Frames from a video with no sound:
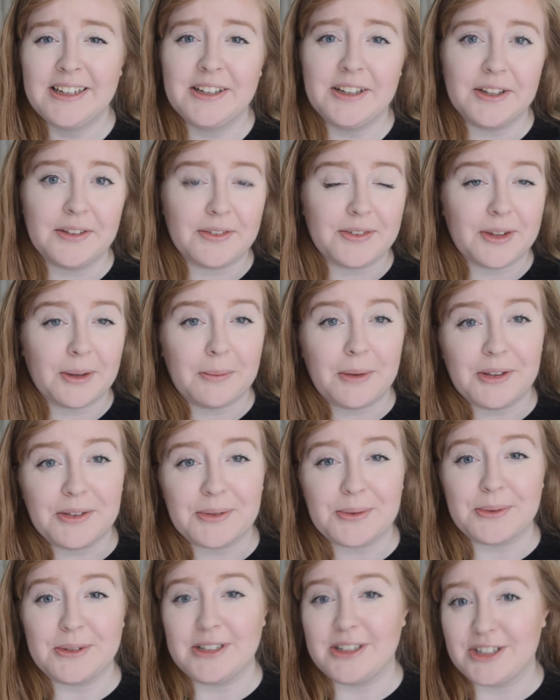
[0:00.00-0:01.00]
If someone's
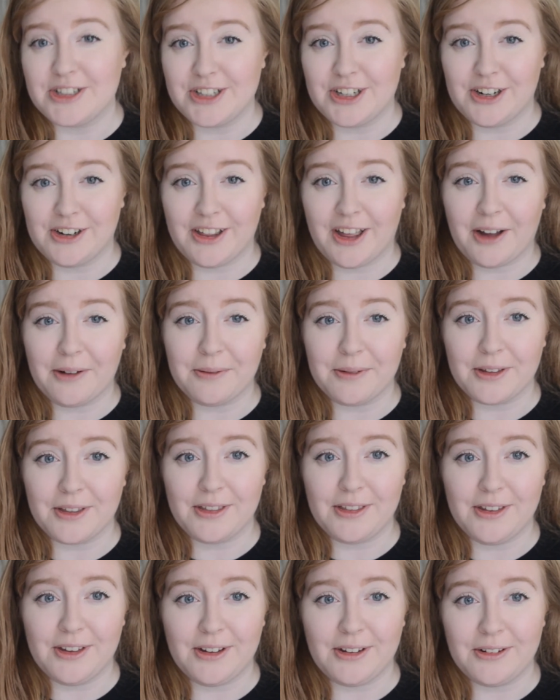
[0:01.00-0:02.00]
going to share that with
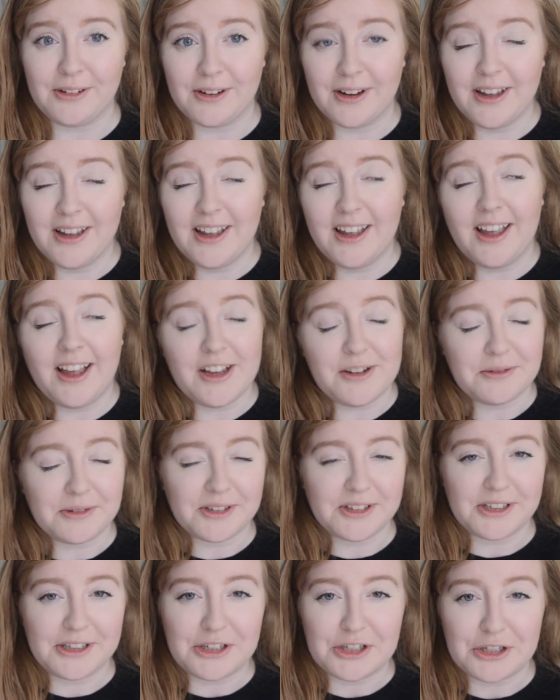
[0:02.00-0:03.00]
you, it
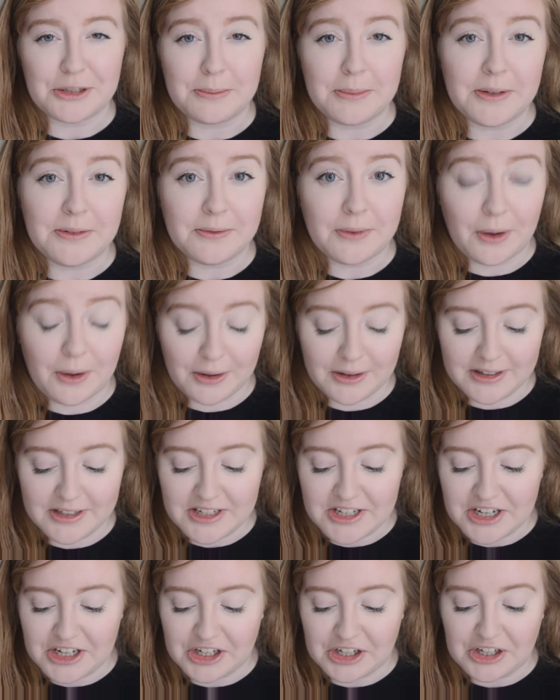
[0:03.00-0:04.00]
really should be
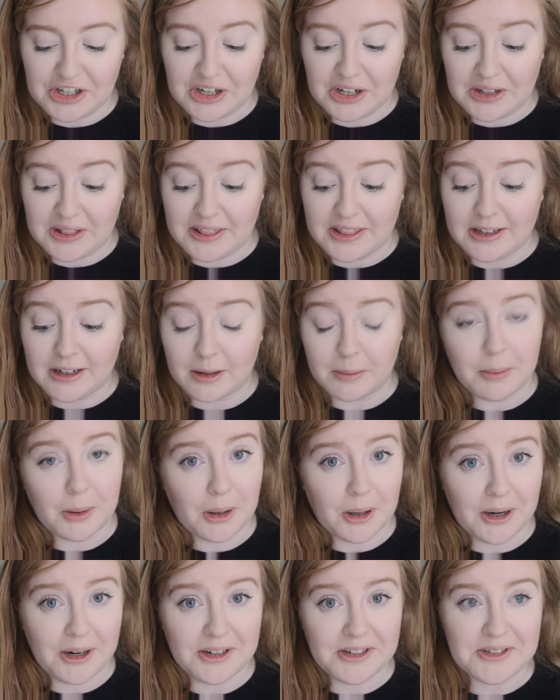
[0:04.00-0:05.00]
voluntary on their
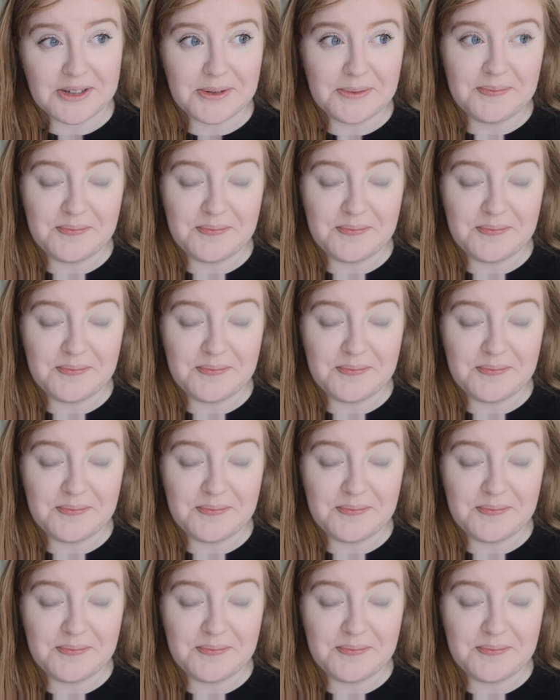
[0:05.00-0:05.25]
part.